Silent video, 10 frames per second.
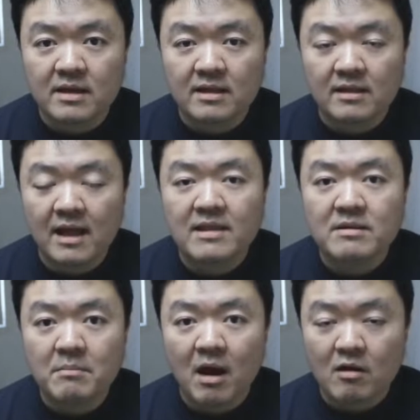the
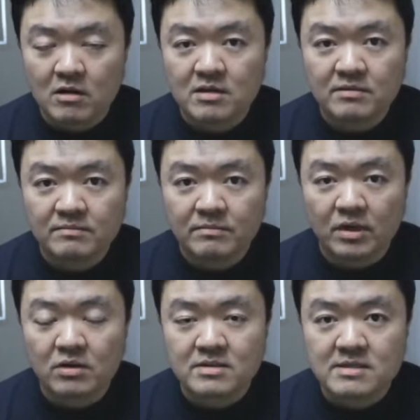landmark
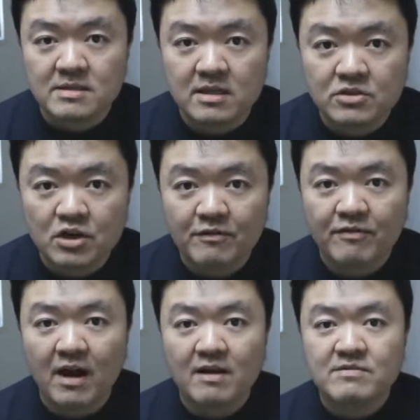because it's a
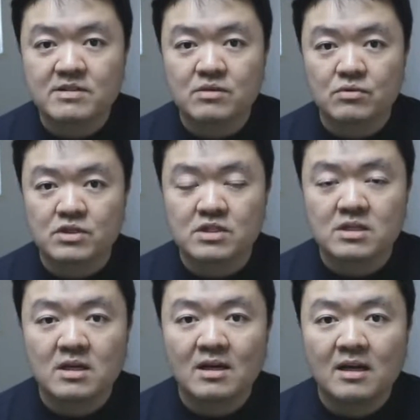Ninja 5
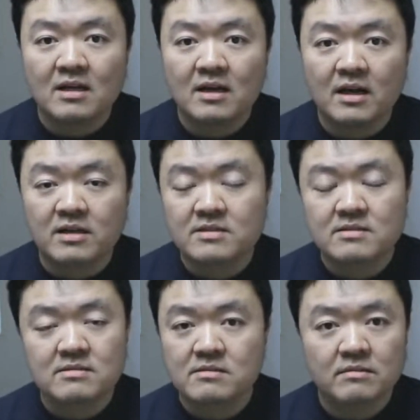series.
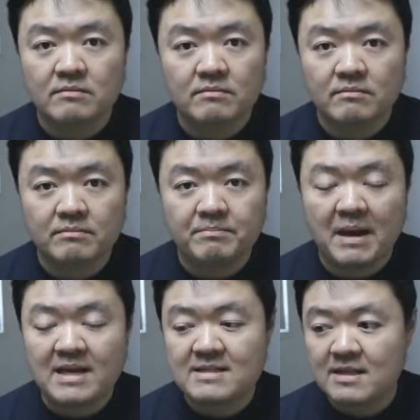It's
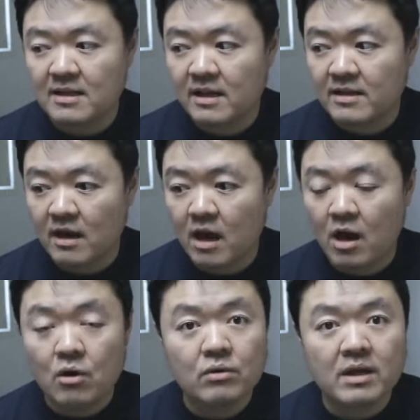basically the
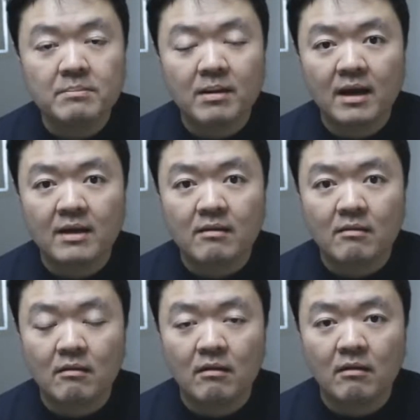only
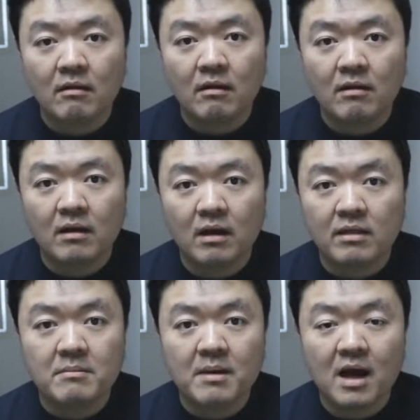player
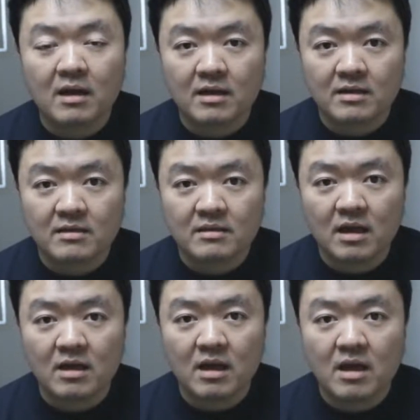on the market.
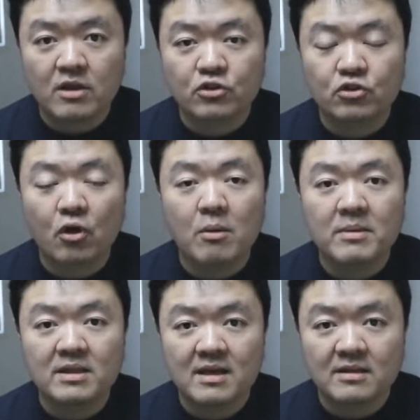It
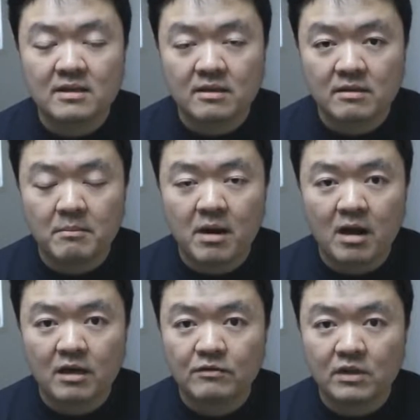dominated the
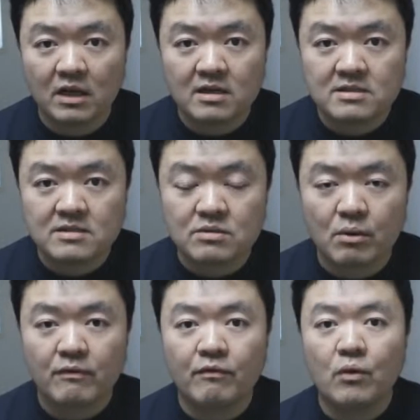market for the last
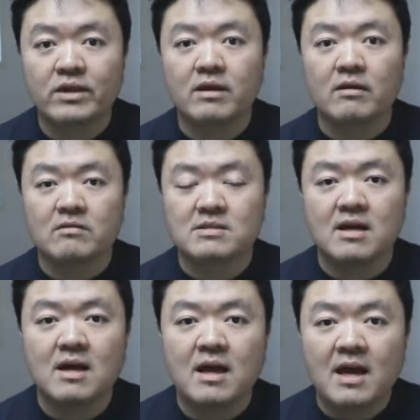3-4
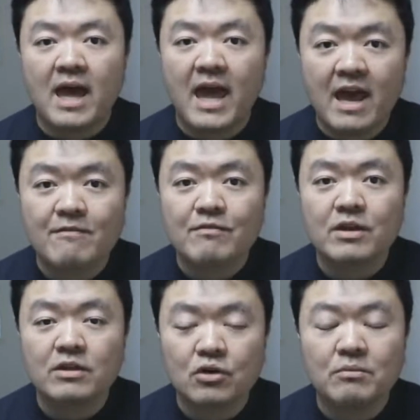years.
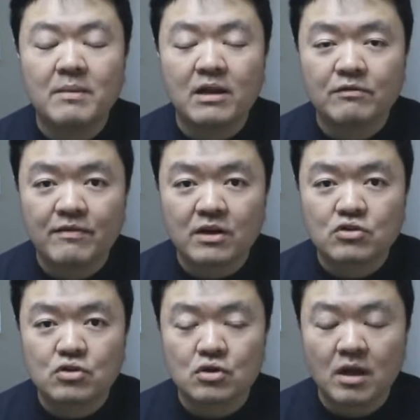Every new
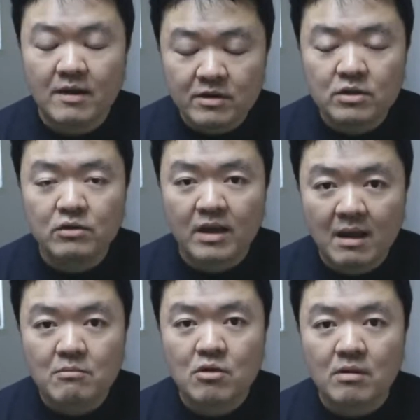manufacturer, every new
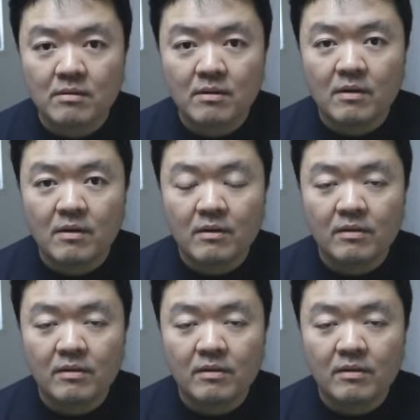camera,